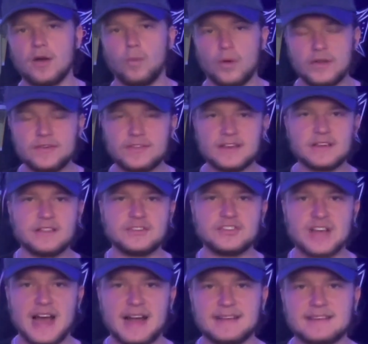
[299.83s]
What do you think of the
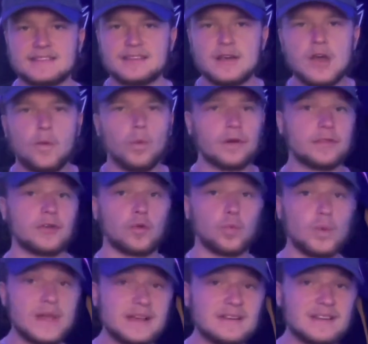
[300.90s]
Jackets? What are their
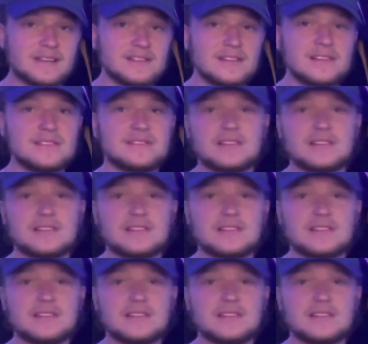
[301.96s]
weaknesses?